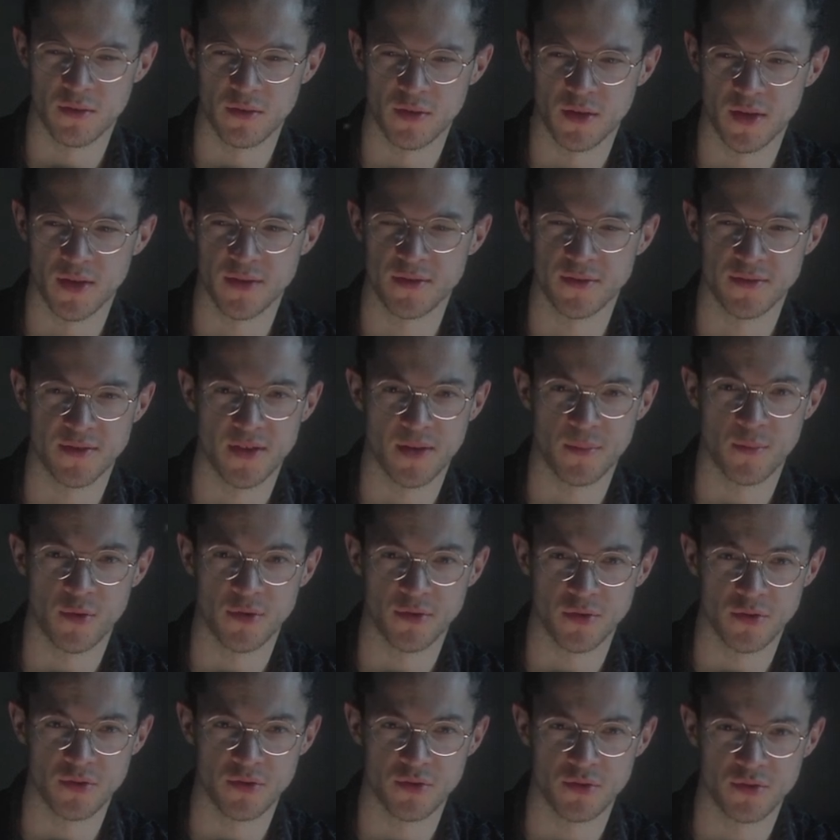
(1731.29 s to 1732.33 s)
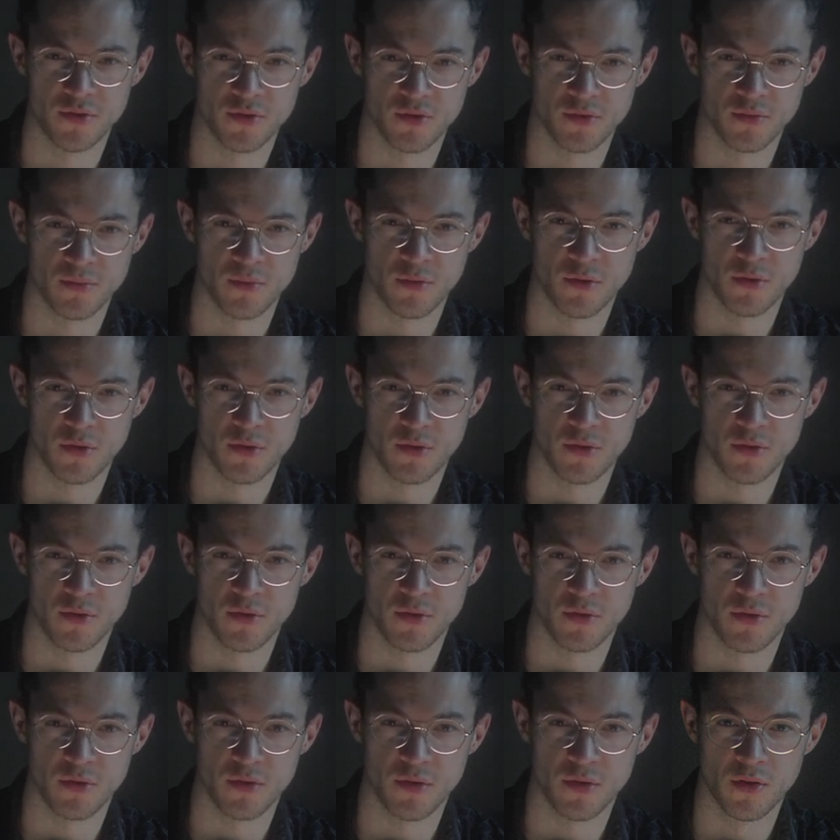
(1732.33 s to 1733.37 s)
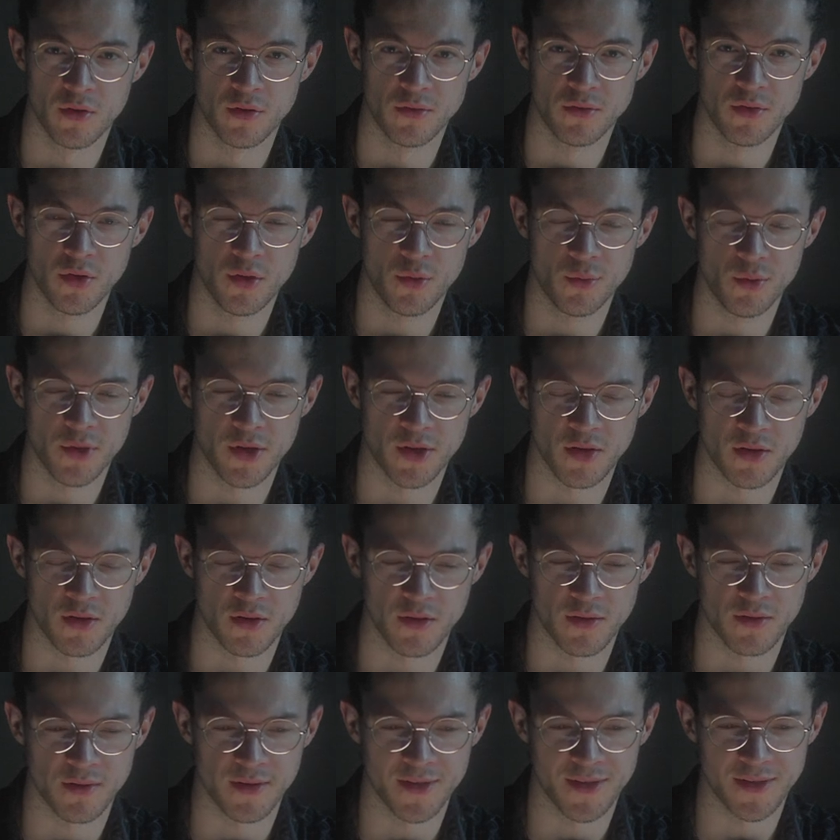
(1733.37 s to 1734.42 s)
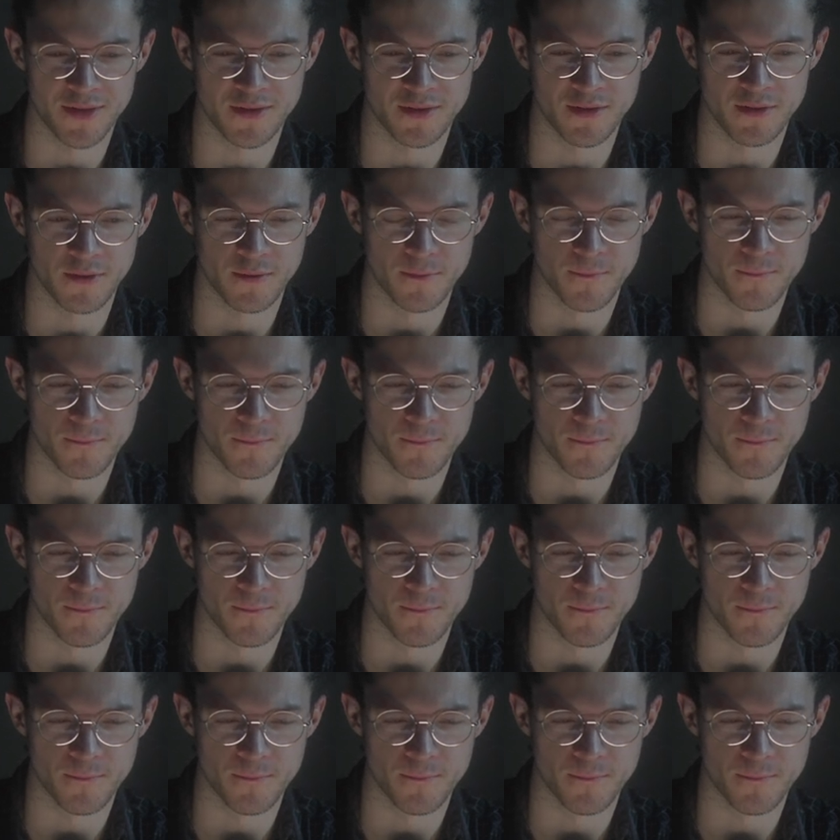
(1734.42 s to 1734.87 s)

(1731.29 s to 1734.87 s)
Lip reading: entertainment on YouTube, knowing that